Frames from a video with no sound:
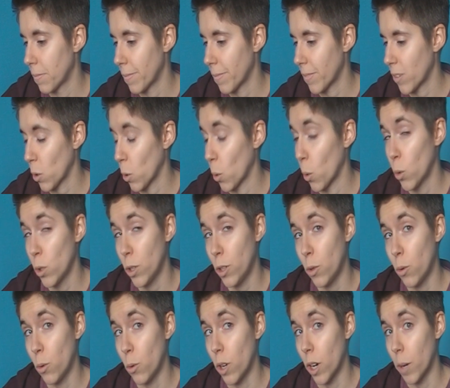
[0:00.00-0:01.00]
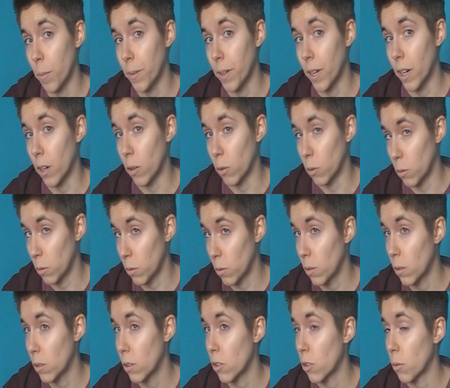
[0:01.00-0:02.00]
So all in all, coming out
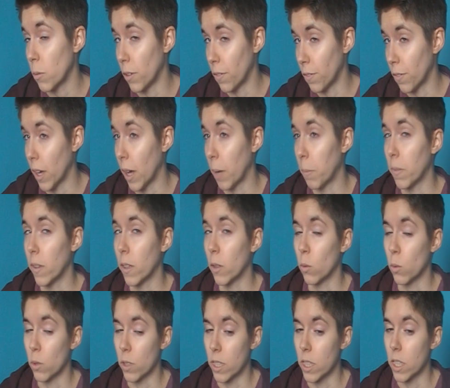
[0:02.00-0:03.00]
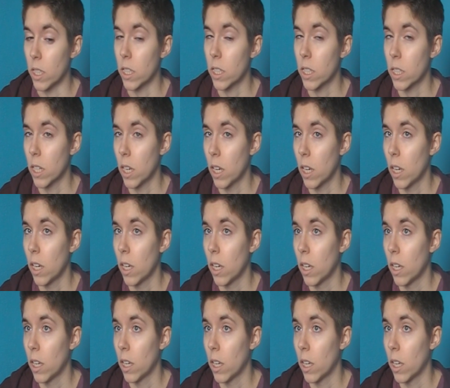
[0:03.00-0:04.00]
to my family was
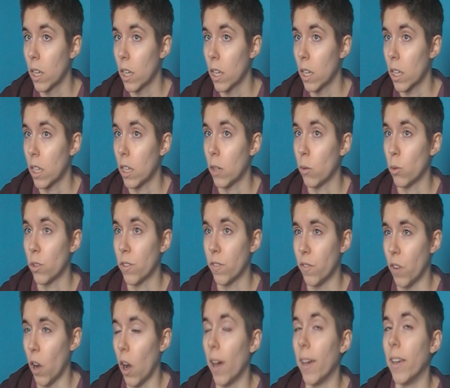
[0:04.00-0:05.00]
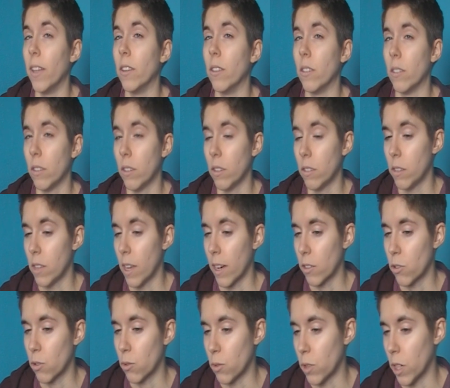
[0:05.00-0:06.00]
fine, the
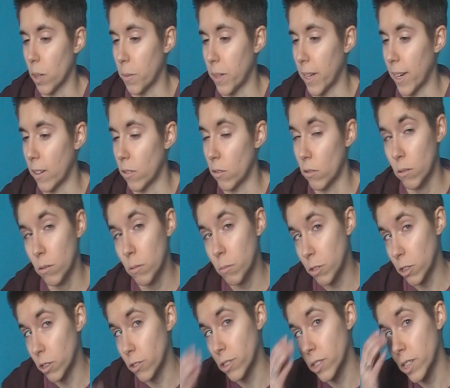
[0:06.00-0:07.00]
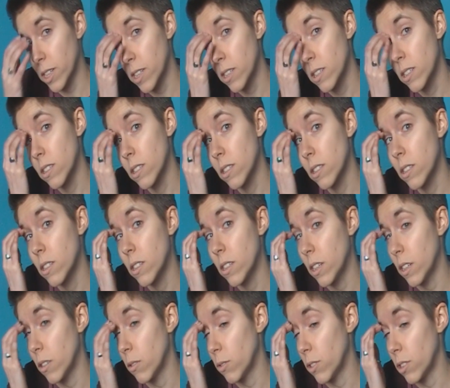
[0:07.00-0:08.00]
actual coming out process.
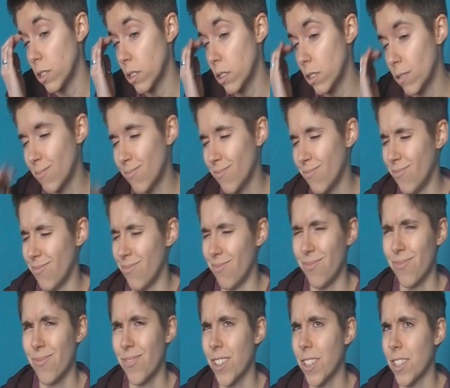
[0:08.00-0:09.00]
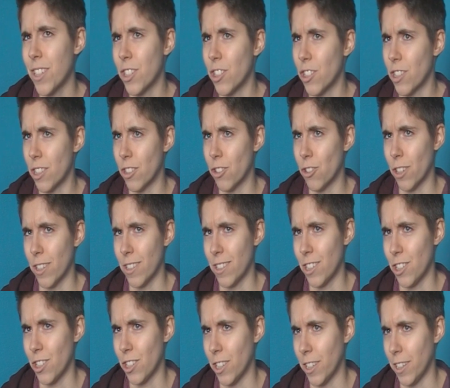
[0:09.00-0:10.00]
It's just the
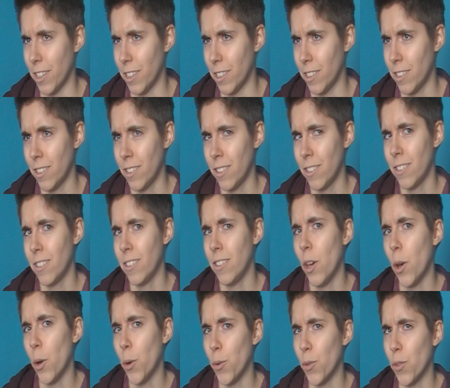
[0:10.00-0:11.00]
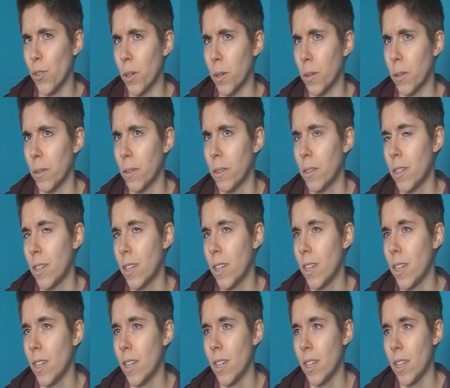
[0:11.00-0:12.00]
transitioning over
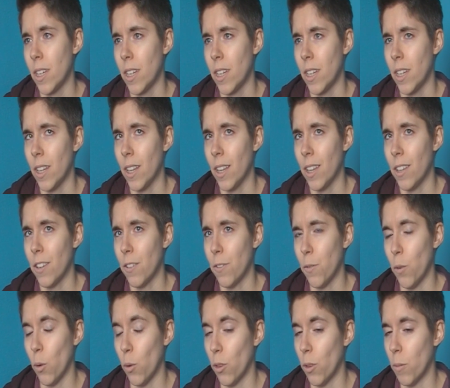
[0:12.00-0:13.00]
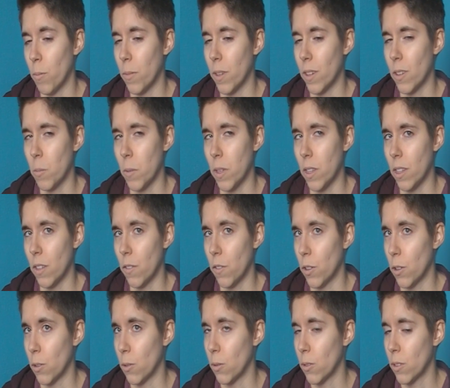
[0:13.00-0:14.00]
for them that's been
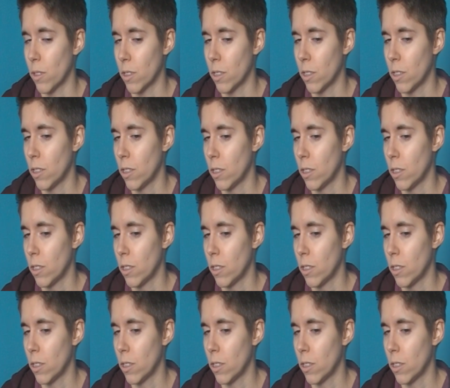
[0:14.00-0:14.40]
difficult.